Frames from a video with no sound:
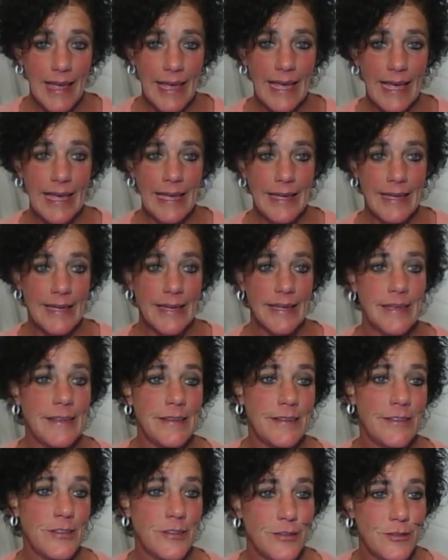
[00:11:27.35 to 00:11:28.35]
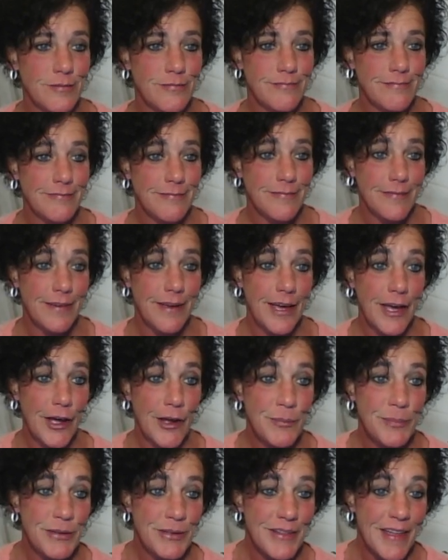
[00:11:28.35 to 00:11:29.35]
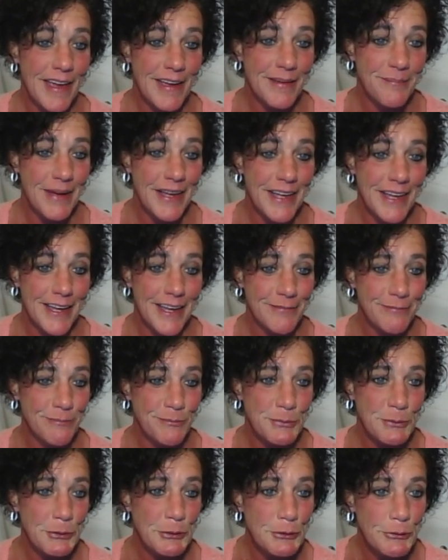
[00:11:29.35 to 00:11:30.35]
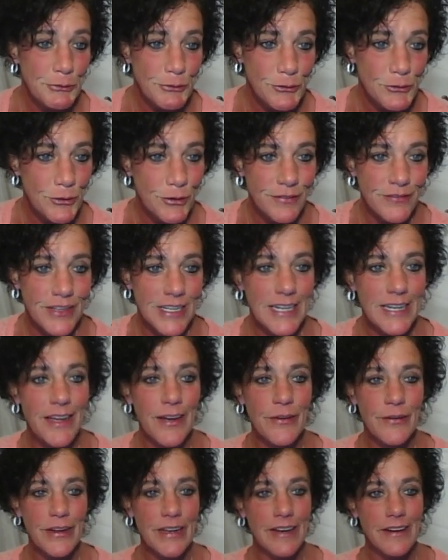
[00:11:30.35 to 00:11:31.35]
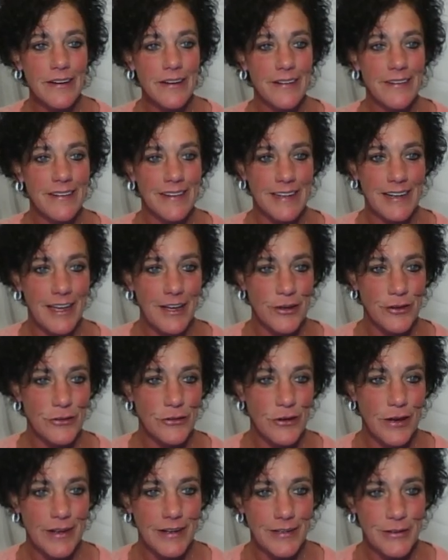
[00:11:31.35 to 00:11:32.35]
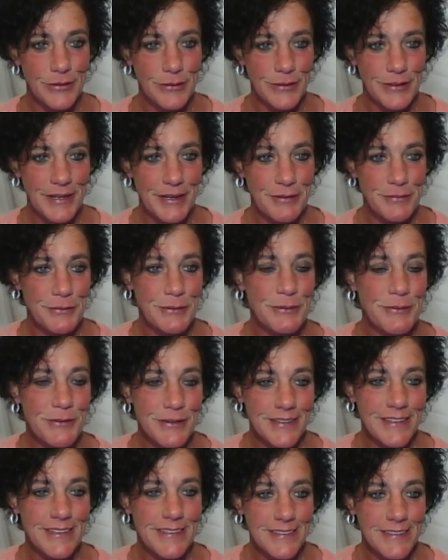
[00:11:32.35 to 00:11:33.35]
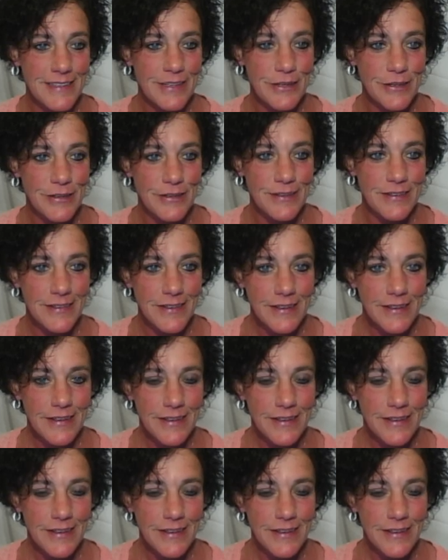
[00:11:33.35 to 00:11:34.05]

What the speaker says: And I hope you like my little short video here, and I'll try to do another one really soon.